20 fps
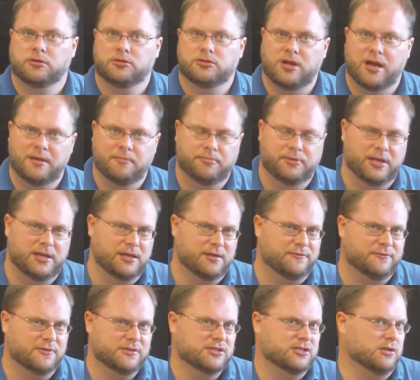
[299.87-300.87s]
Try and play
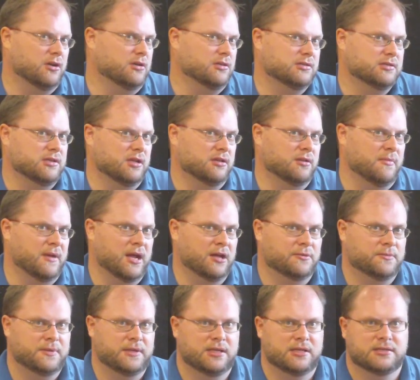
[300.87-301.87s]
different songs on the
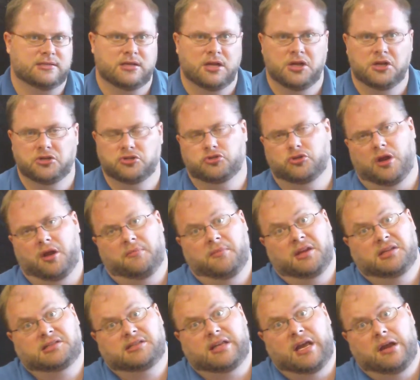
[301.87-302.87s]
mouthpiece. Try and
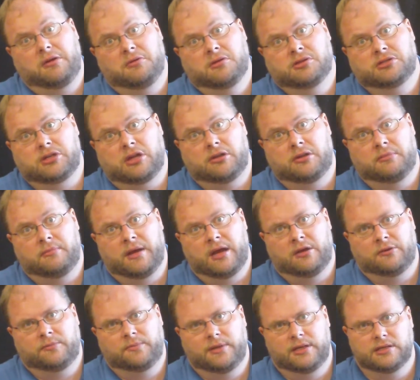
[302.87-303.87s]
make sirens on the
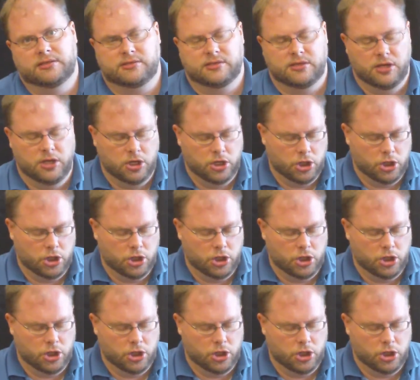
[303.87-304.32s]
mouthpiece.